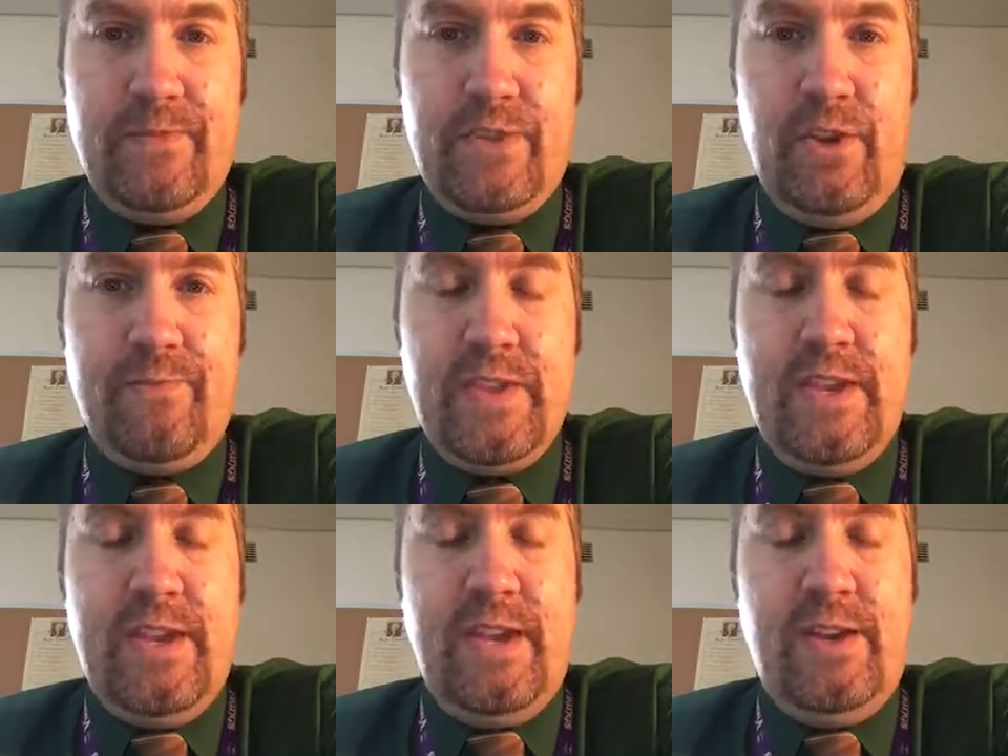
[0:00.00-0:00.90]
So
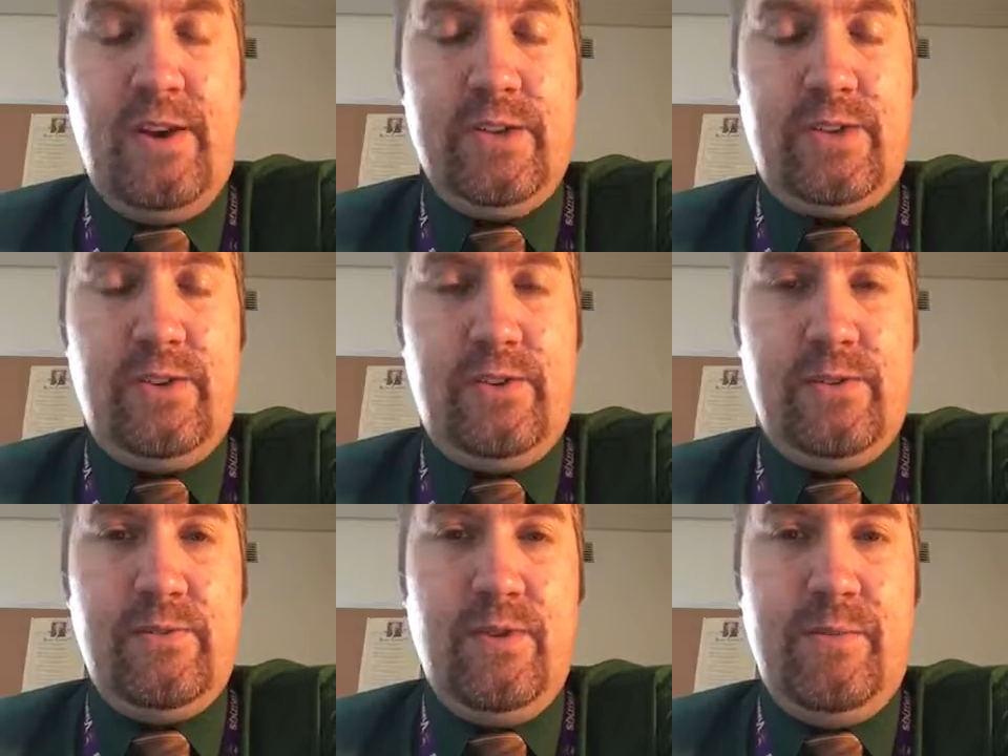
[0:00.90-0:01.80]
you also
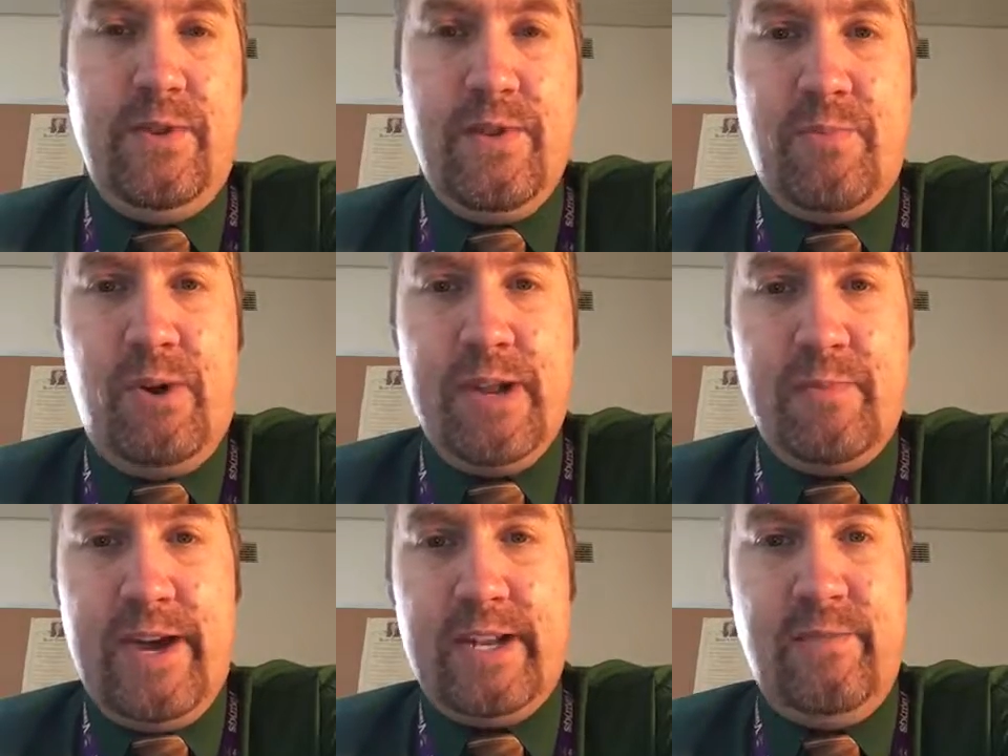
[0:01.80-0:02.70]
will be reporting
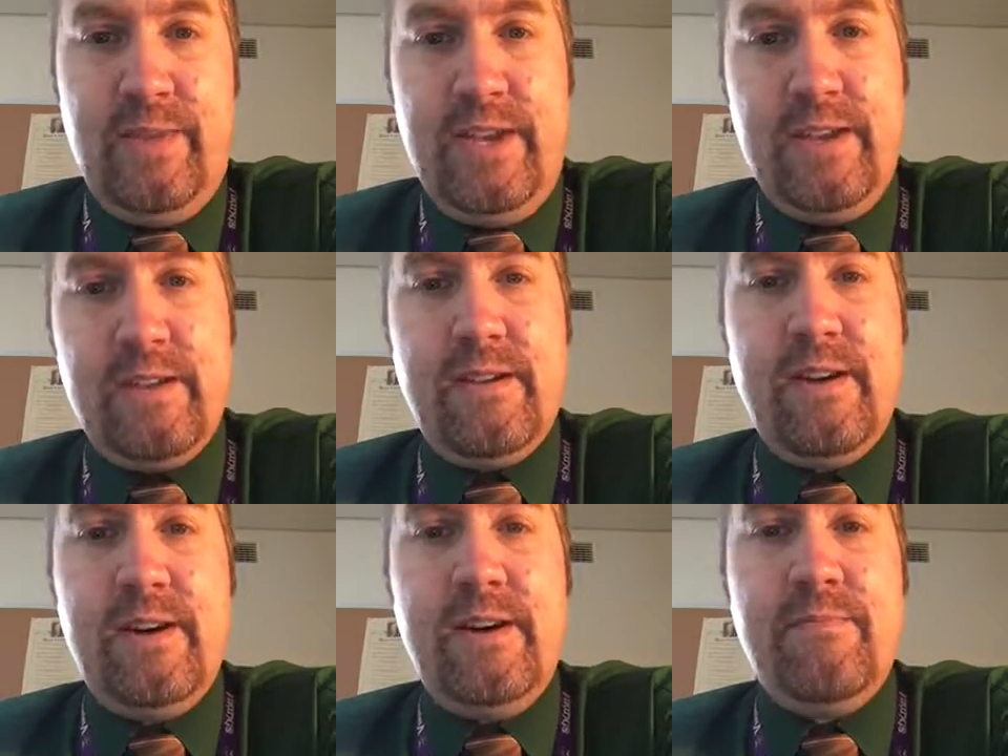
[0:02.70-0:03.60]
back to me,
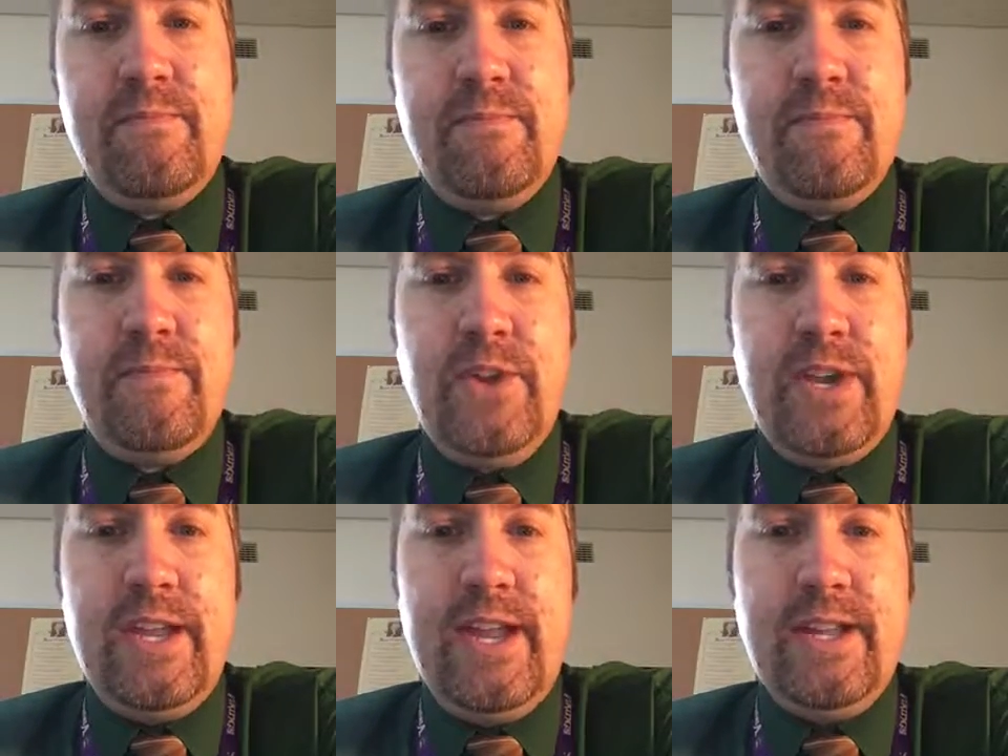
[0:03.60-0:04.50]

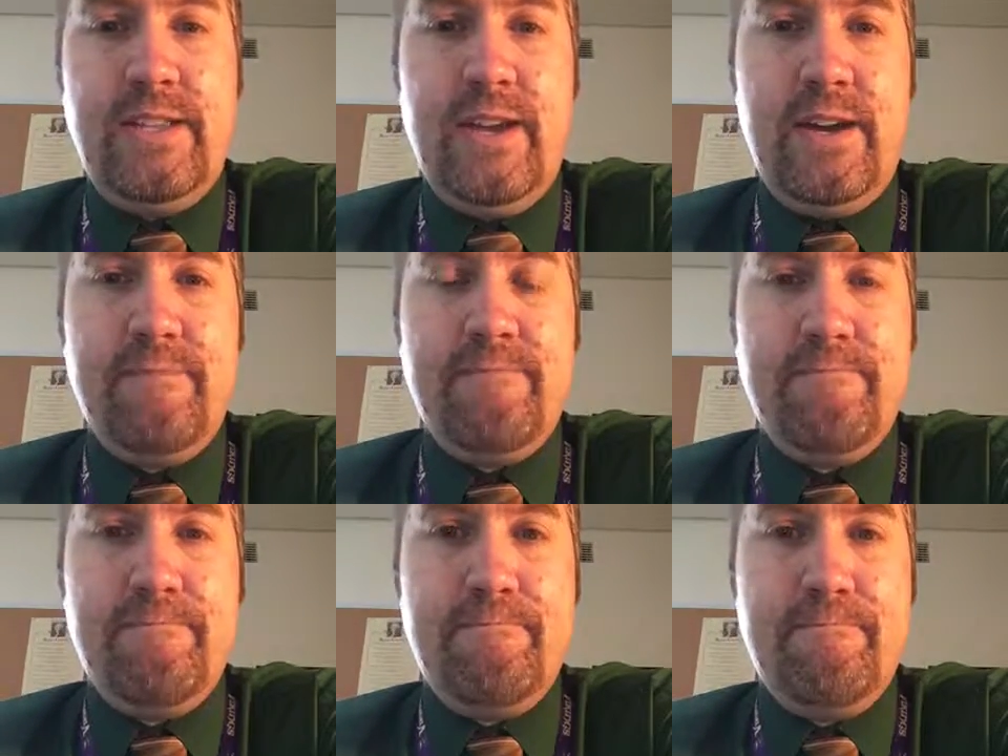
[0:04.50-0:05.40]
looking at
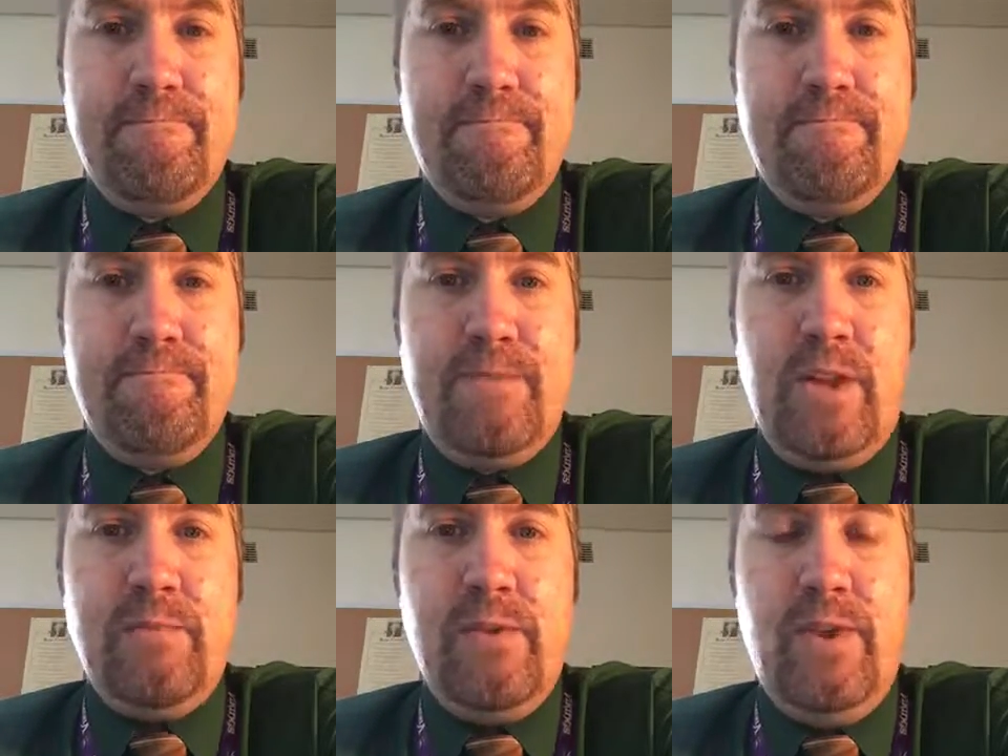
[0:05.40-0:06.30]
telling me